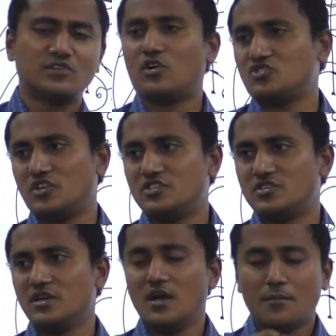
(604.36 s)
will not
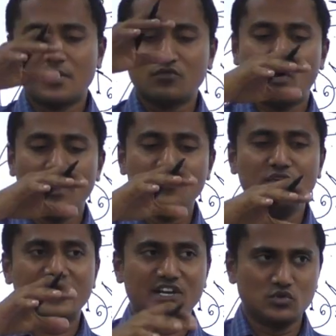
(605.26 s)
change, but volume
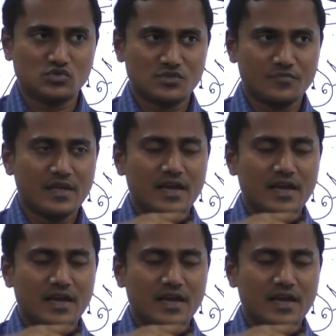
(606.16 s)
will reduce.